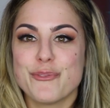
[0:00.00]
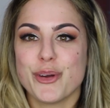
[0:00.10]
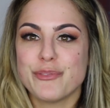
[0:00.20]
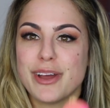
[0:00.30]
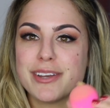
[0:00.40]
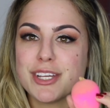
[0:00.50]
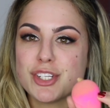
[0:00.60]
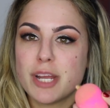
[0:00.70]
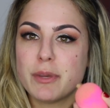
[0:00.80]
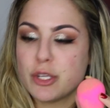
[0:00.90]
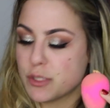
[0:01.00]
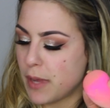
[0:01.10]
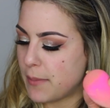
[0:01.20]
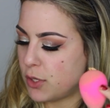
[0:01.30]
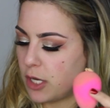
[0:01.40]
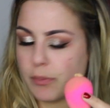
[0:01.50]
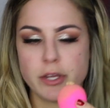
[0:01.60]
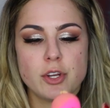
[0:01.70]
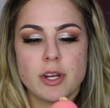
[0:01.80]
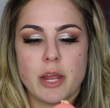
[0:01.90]
For foundation, I'm gonna use my Beauty
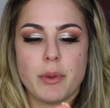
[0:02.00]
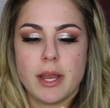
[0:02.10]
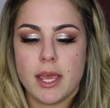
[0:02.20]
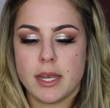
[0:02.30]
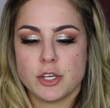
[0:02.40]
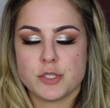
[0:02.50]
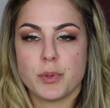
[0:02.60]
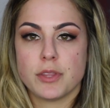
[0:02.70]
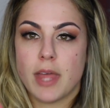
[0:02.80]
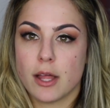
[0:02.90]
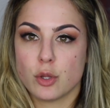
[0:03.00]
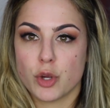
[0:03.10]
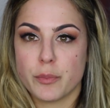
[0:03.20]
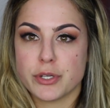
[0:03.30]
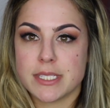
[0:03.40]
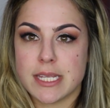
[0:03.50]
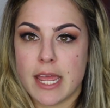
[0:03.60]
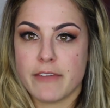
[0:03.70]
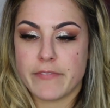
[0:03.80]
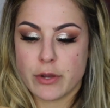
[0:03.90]
Blender and I went ahead and just put that Laura
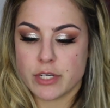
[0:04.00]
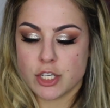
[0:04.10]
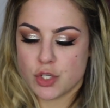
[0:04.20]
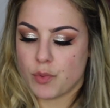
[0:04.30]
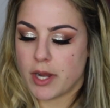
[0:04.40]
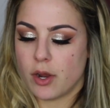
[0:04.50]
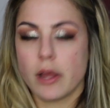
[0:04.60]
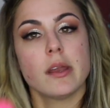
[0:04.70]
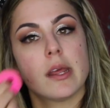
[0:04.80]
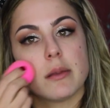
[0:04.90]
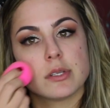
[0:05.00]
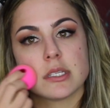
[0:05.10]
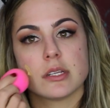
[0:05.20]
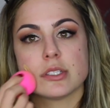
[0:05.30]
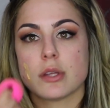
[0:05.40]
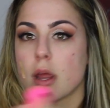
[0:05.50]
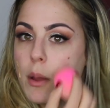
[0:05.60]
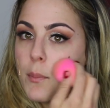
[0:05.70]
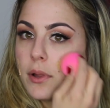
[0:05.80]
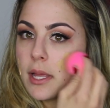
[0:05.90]
Mercier foundation right on and I'm just gonna start
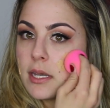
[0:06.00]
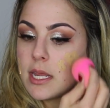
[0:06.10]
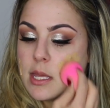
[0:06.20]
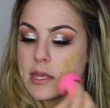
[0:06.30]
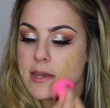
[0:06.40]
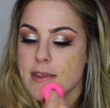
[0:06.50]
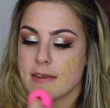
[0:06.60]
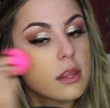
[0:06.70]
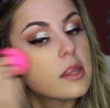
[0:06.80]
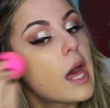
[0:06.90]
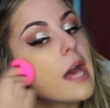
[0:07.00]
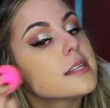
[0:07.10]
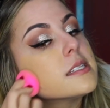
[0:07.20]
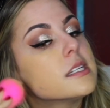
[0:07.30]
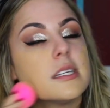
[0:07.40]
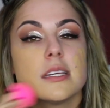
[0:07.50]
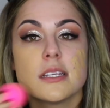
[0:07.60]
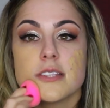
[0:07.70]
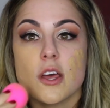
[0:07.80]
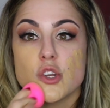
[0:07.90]
blending it in. That
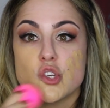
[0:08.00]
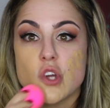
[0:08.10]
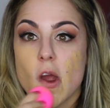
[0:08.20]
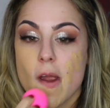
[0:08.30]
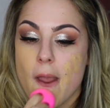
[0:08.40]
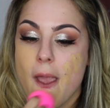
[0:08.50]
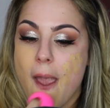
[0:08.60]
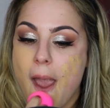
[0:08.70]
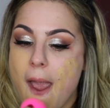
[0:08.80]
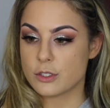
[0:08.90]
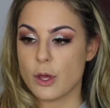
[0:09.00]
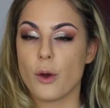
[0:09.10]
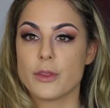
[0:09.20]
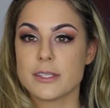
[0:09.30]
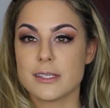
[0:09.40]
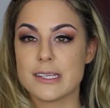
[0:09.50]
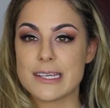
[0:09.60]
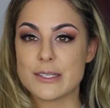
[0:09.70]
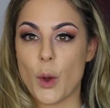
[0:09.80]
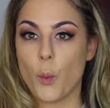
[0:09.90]
is dark. So this
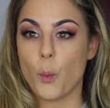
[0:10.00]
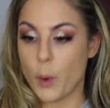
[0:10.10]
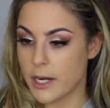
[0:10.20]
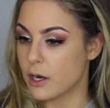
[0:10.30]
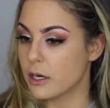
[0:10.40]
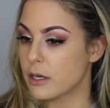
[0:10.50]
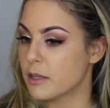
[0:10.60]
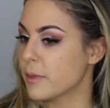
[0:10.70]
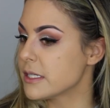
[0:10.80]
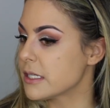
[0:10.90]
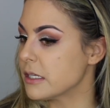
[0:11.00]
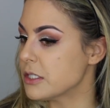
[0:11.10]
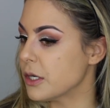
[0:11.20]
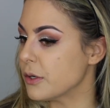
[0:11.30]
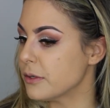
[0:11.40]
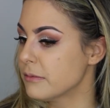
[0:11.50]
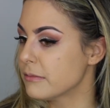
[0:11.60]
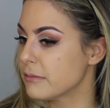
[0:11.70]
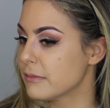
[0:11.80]
is way darker than my skin tone.